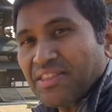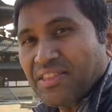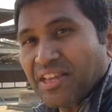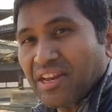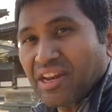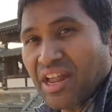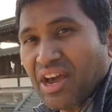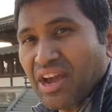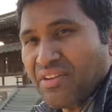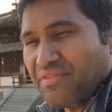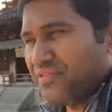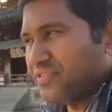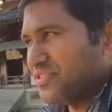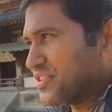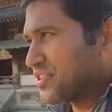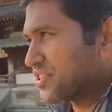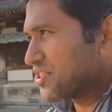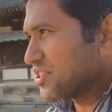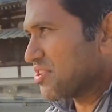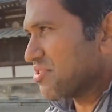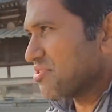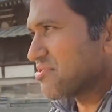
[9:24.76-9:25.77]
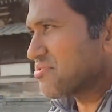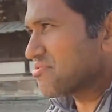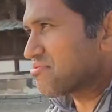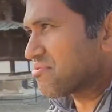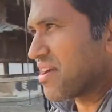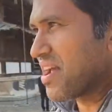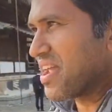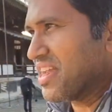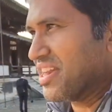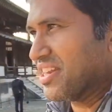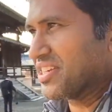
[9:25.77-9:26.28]
The life is so
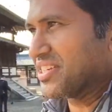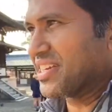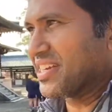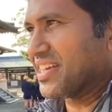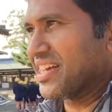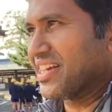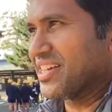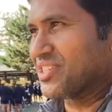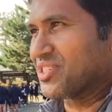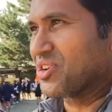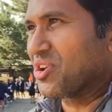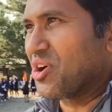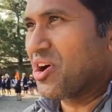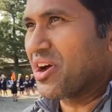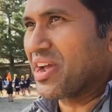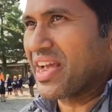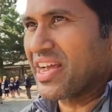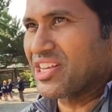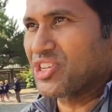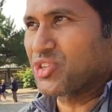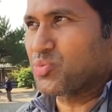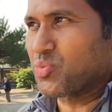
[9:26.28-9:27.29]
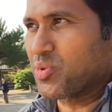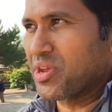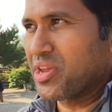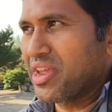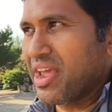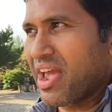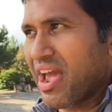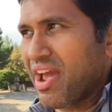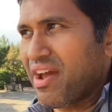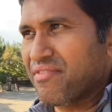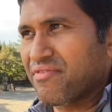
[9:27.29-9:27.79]
great as long as
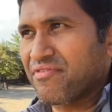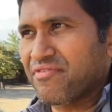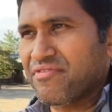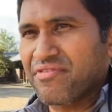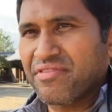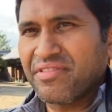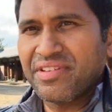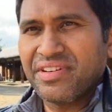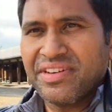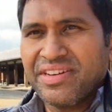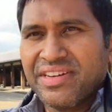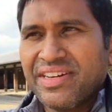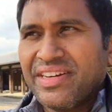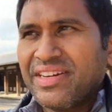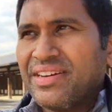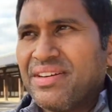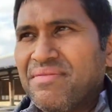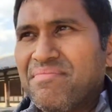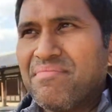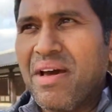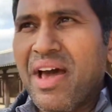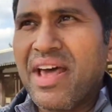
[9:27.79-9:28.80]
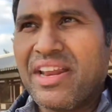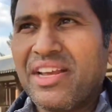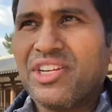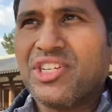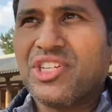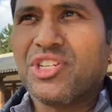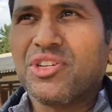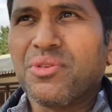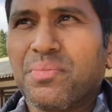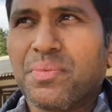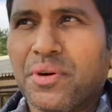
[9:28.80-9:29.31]
we have
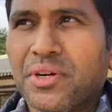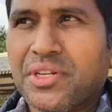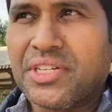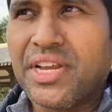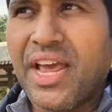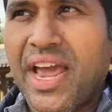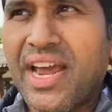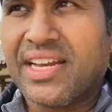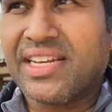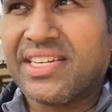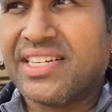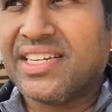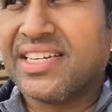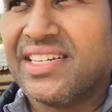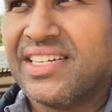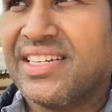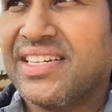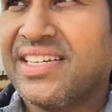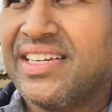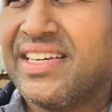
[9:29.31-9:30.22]
managed to protect